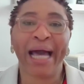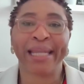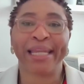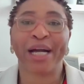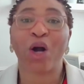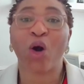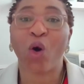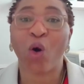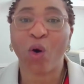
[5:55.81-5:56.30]
and
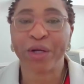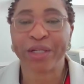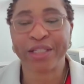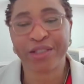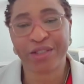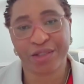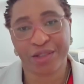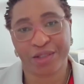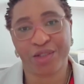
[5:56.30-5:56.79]

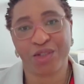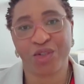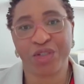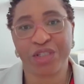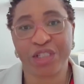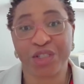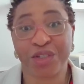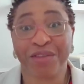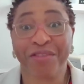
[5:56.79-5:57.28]
according to the
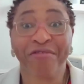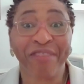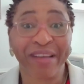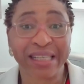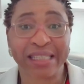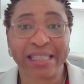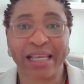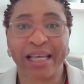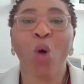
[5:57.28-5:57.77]
studies on
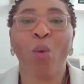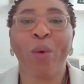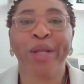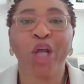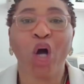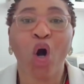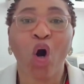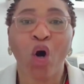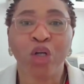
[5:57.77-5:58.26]
Phexxi, when
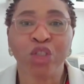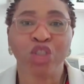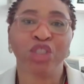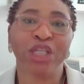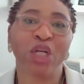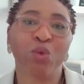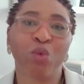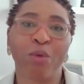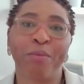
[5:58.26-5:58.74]

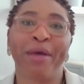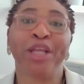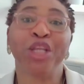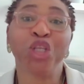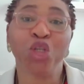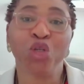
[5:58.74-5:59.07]
100 women